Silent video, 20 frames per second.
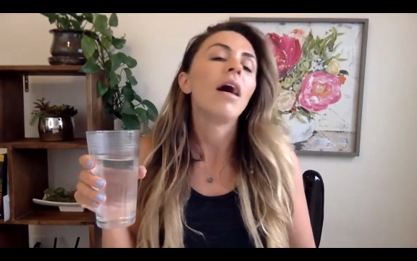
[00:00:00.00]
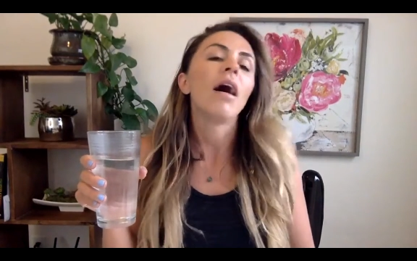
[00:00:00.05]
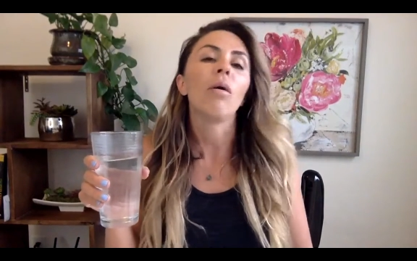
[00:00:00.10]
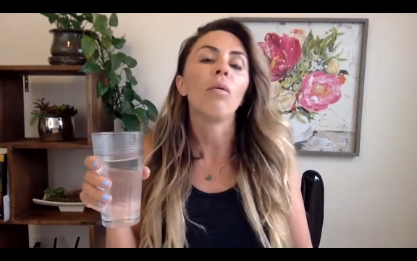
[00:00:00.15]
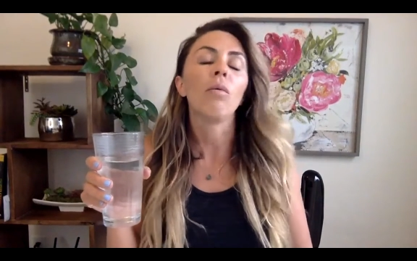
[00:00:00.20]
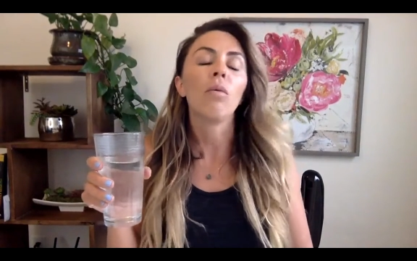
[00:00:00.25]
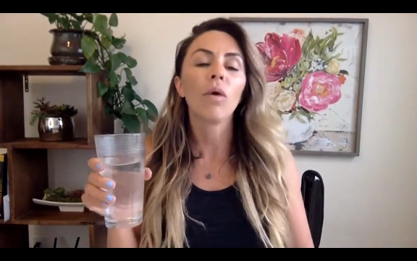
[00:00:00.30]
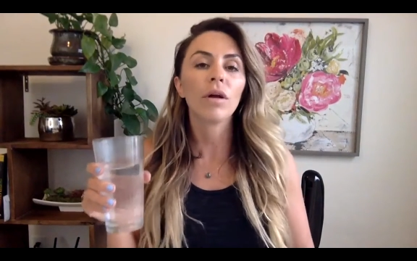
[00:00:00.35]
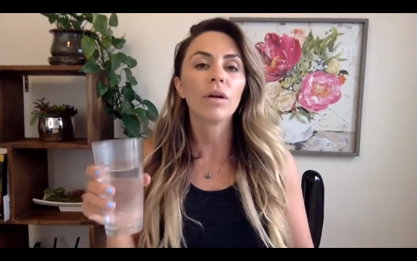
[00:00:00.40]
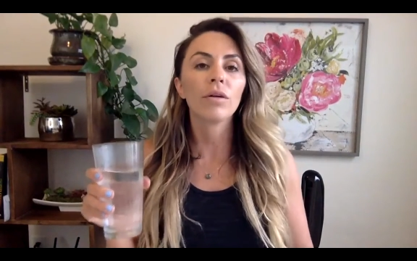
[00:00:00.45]
I
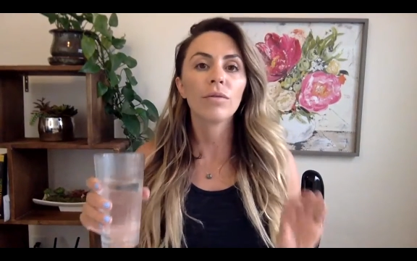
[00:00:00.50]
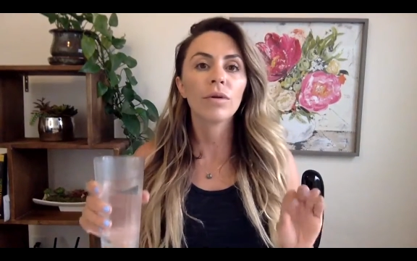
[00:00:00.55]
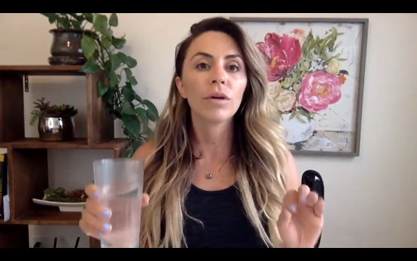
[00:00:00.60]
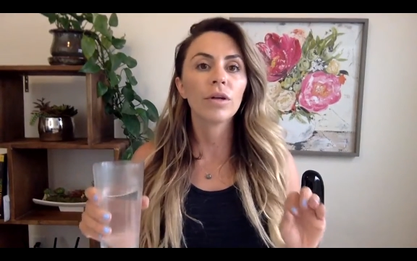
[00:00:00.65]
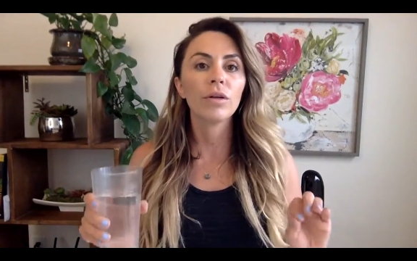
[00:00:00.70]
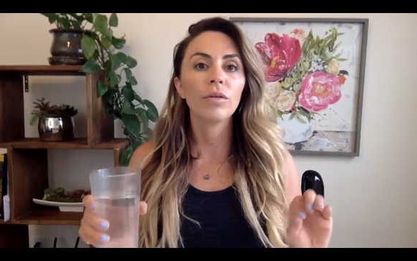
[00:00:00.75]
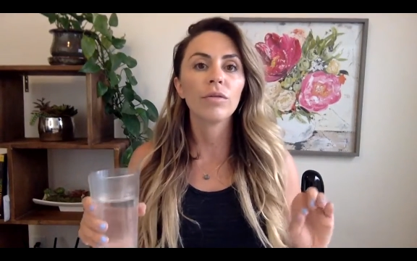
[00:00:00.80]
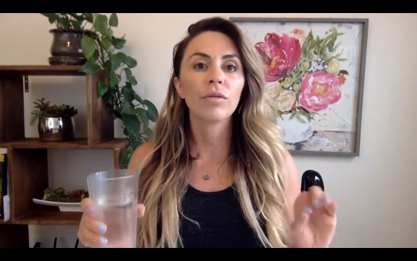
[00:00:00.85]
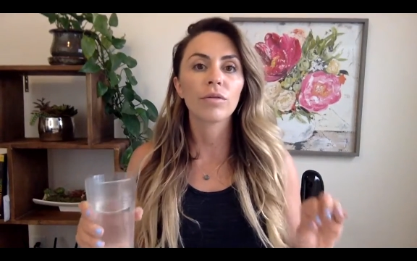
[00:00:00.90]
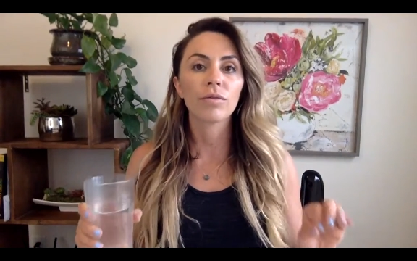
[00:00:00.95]
want to run
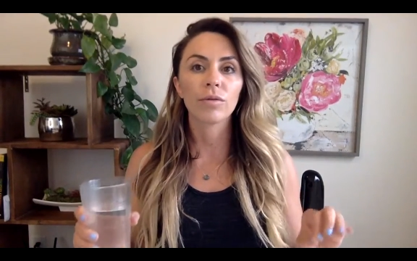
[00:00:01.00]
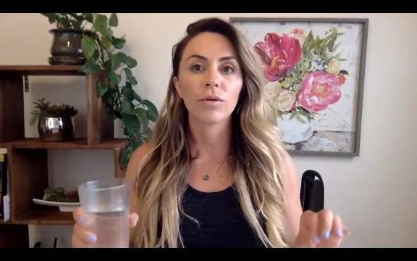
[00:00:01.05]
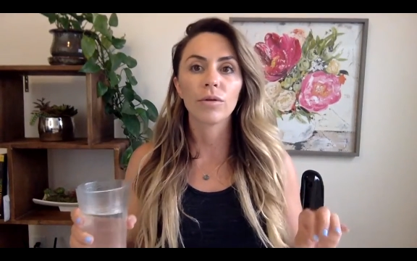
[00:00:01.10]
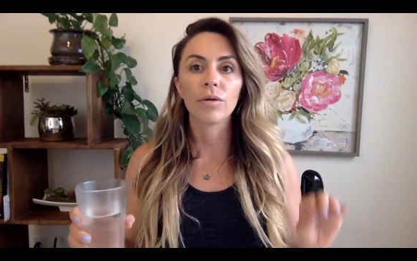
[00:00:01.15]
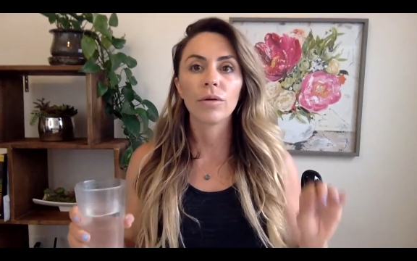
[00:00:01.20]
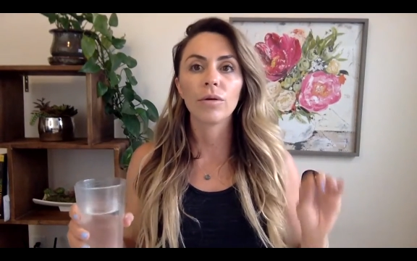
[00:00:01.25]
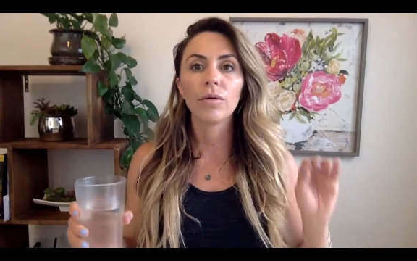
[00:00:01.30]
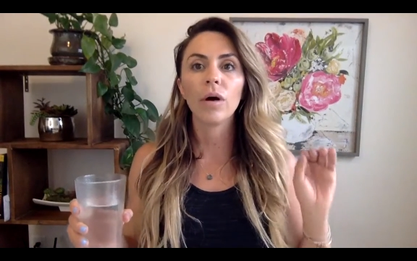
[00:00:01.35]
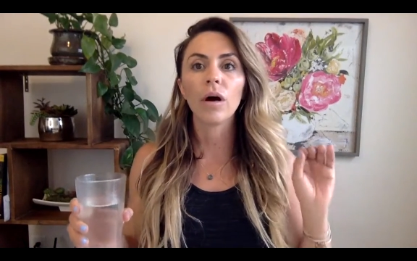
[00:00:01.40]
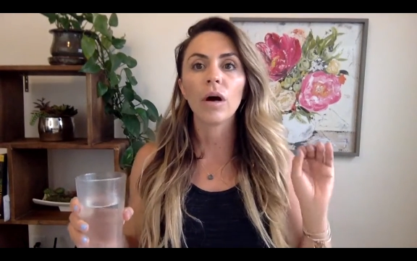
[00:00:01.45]
you
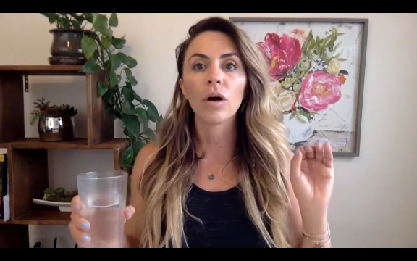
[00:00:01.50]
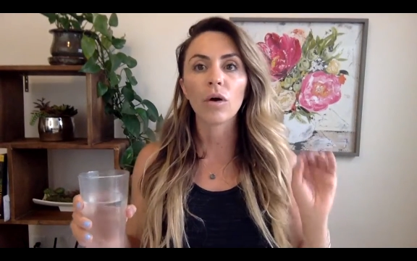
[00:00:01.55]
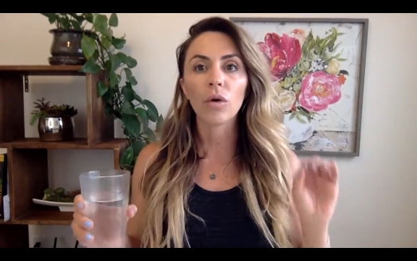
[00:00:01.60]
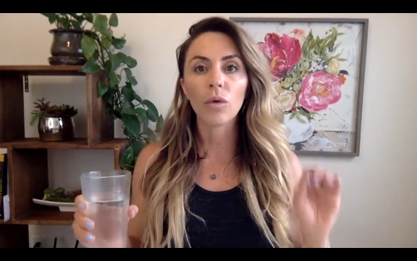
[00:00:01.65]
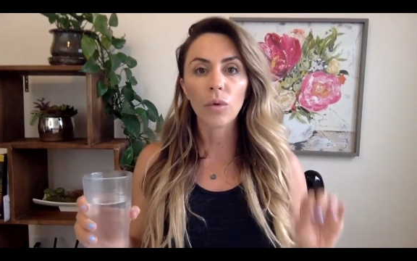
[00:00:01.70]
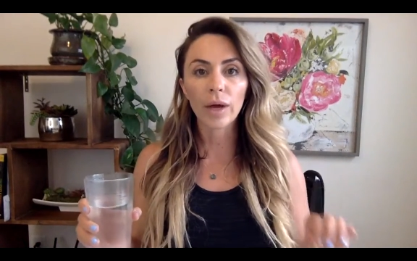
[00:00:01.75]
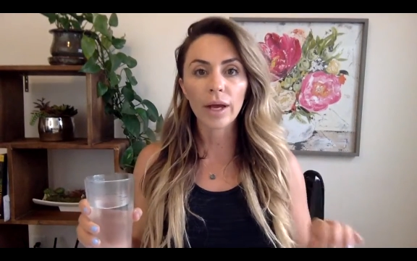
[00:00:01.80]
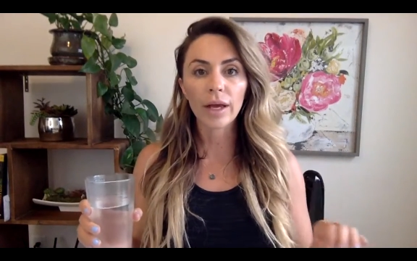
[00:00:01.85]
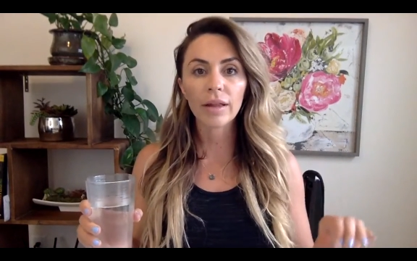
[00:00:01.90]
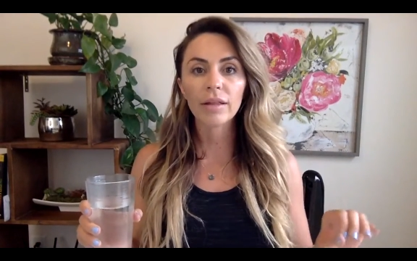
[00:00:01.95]
through a
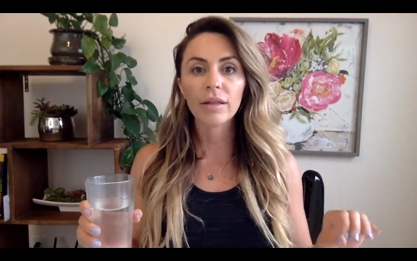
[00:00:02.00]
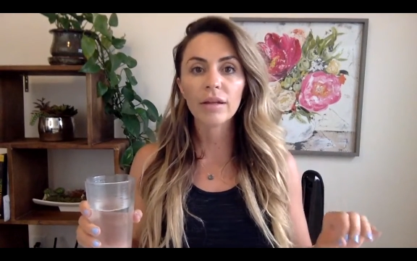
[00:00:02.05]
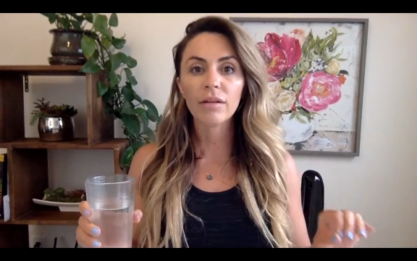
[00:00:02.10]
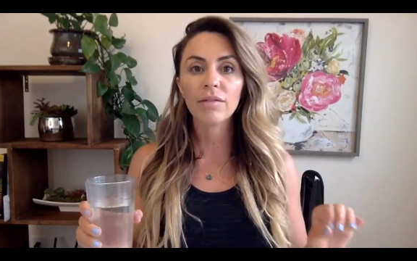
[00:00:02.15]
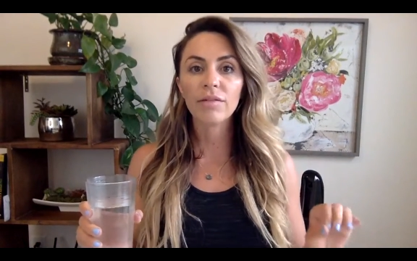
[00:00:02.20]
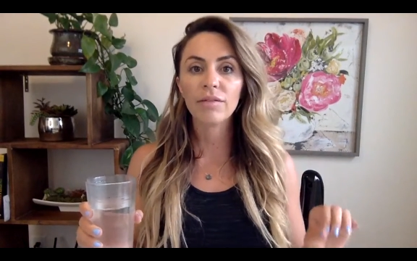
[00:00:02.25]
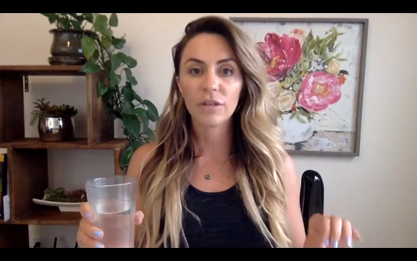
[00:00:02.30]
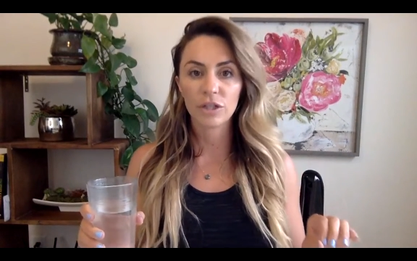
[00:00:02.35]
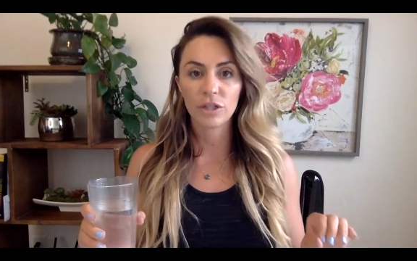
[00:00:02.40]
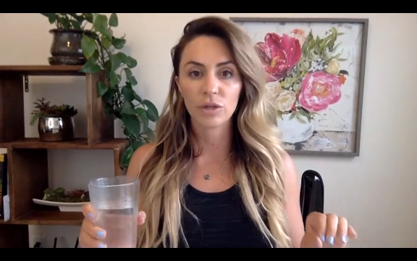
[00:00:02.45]
quick
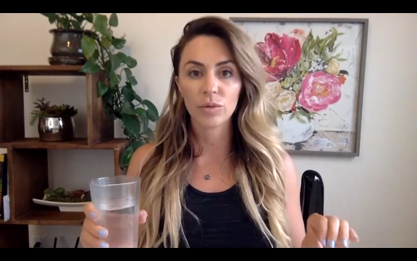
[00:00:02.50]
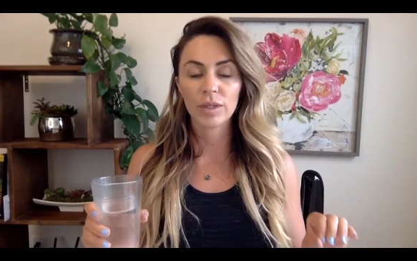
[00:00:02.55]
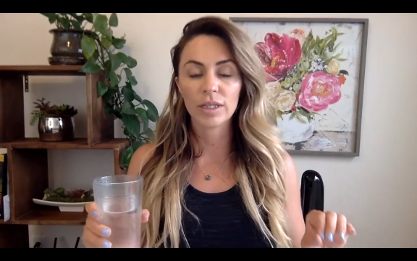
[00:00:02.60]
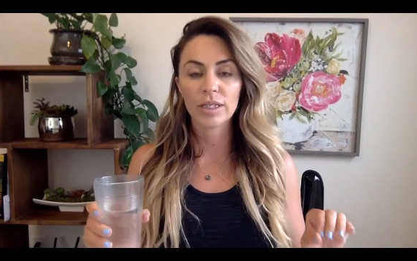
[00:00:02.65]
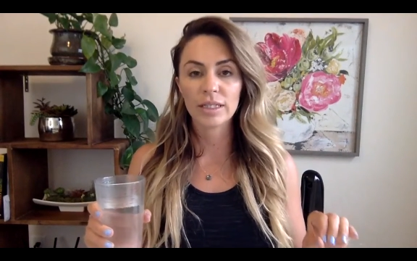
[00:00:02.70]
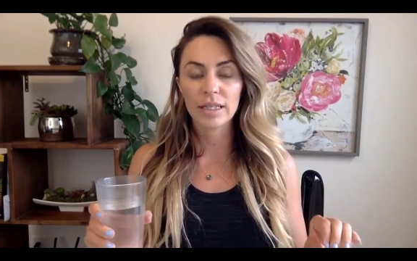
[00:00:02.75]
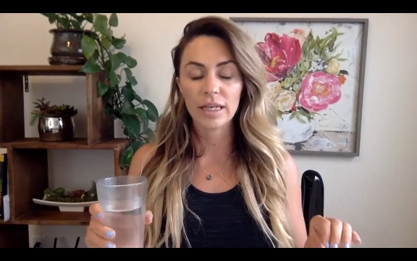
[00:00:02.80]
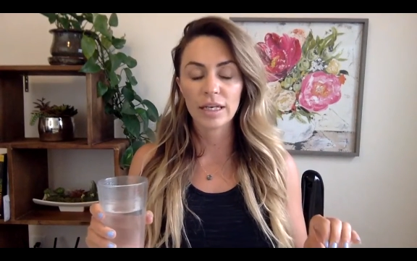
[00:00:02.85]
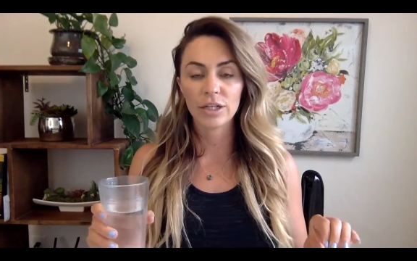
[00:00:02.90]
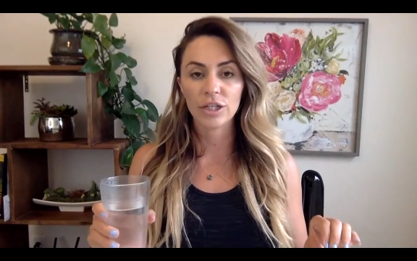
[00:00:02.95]
little
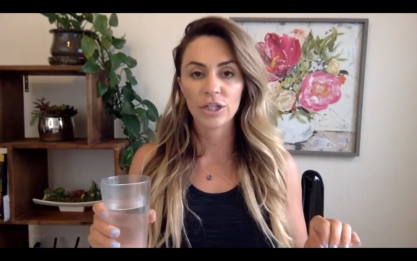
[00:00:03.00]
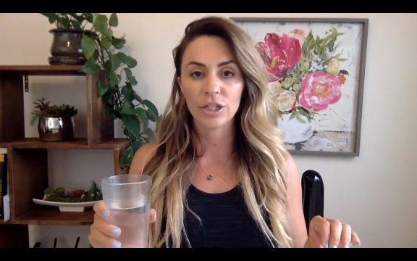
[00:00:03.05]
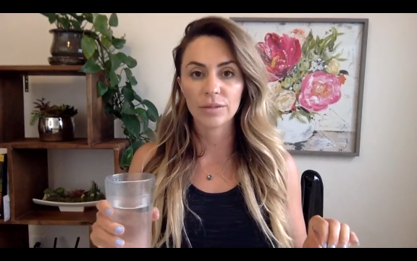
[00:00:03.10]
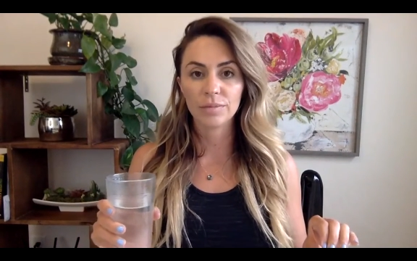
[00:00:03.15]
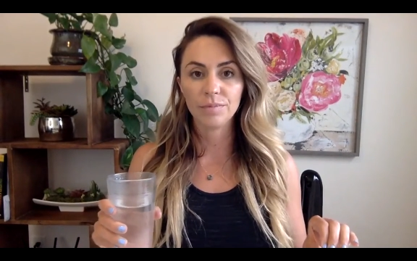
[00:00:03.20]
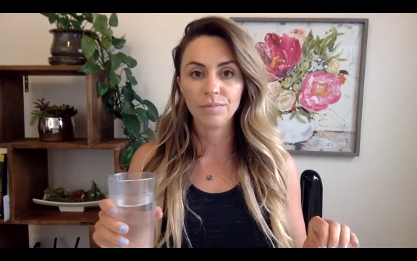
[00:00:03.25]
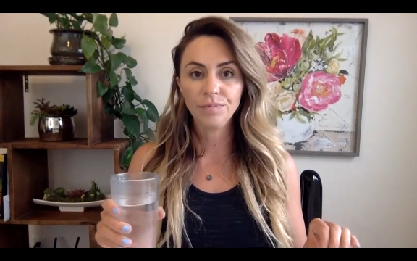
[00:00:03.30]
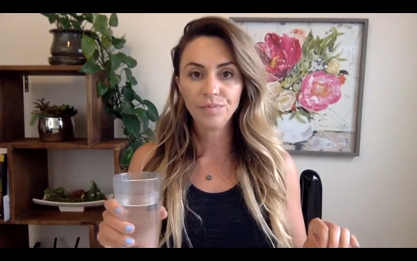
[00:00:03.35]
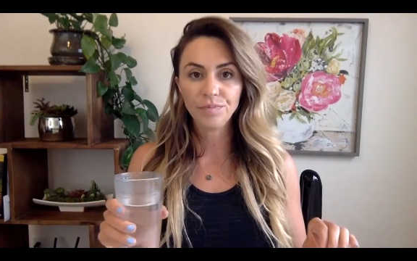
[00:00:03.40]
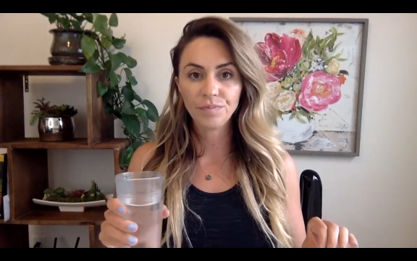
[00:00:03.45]

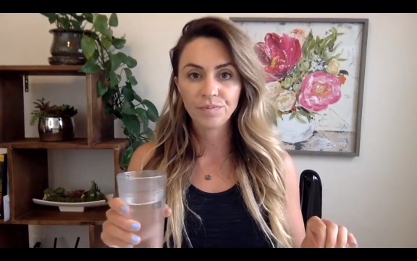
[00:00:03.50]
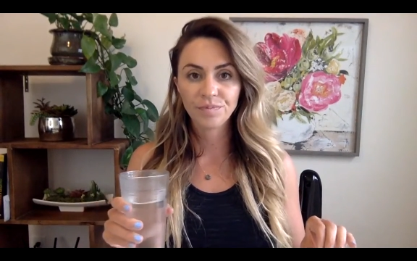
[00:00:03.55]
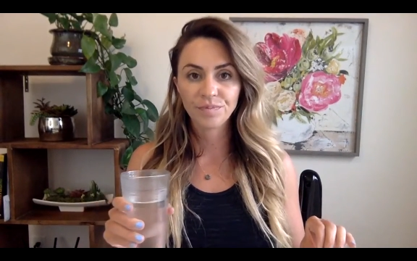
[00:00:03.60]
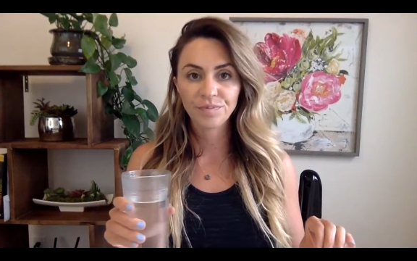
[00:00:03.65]
visualization